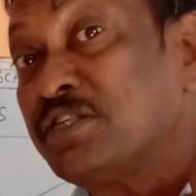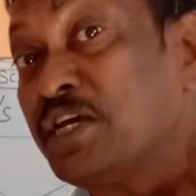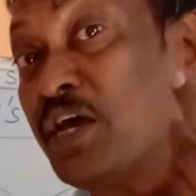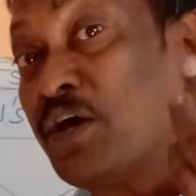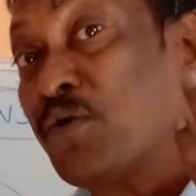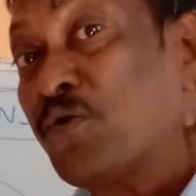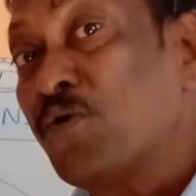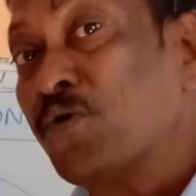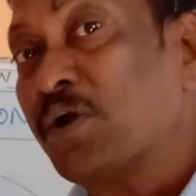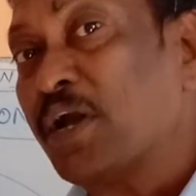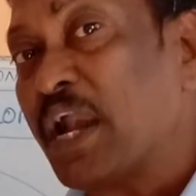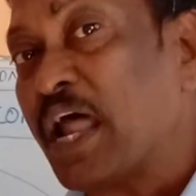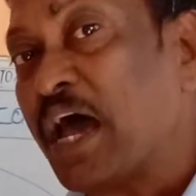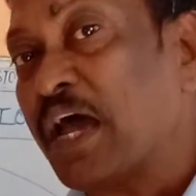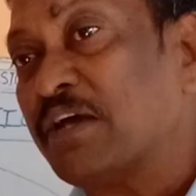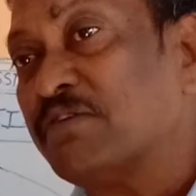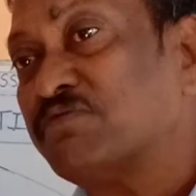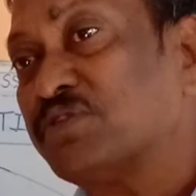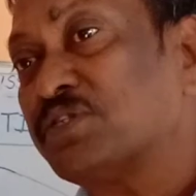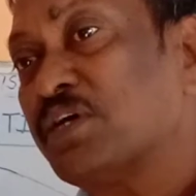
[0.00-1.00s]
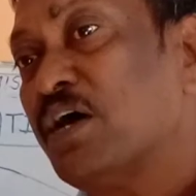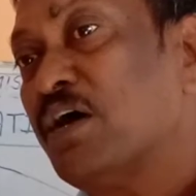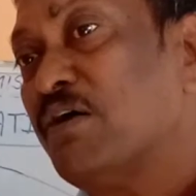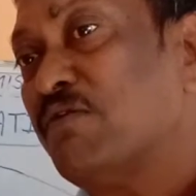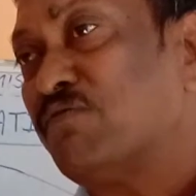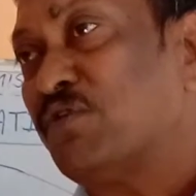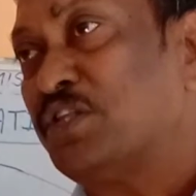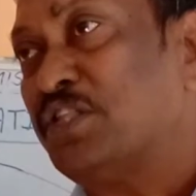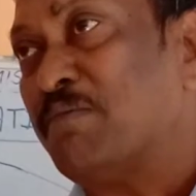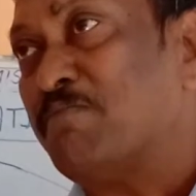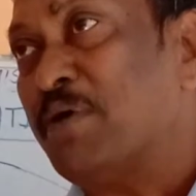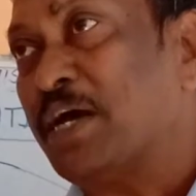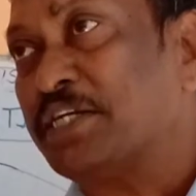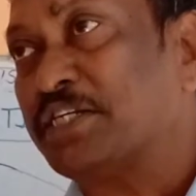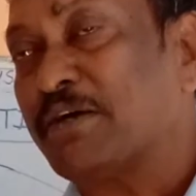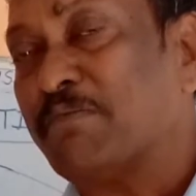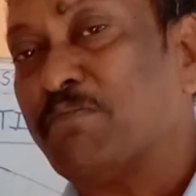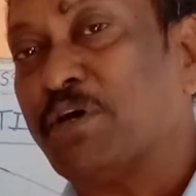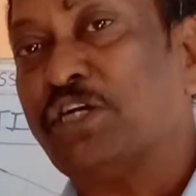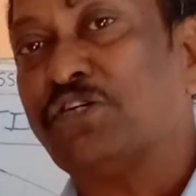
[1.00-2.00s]
their own lives for the
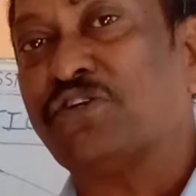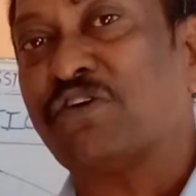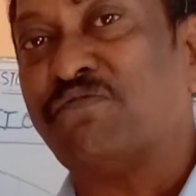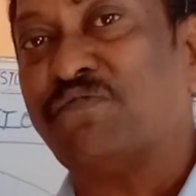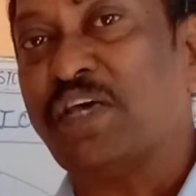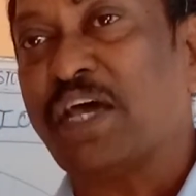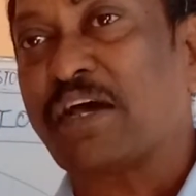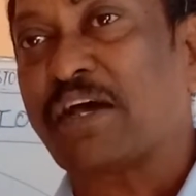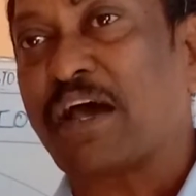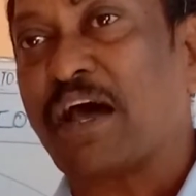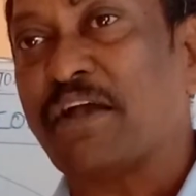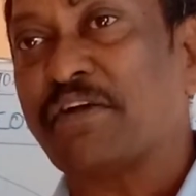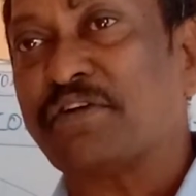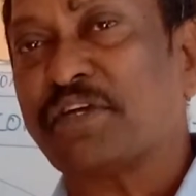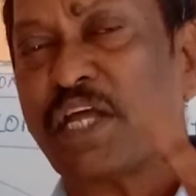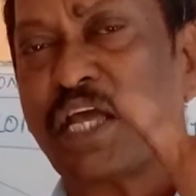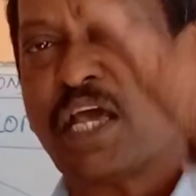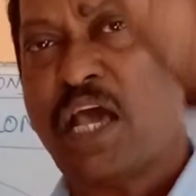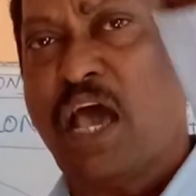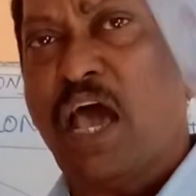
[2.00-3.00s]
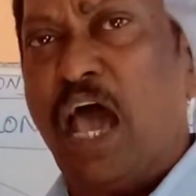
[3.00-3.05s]
betterment of their country.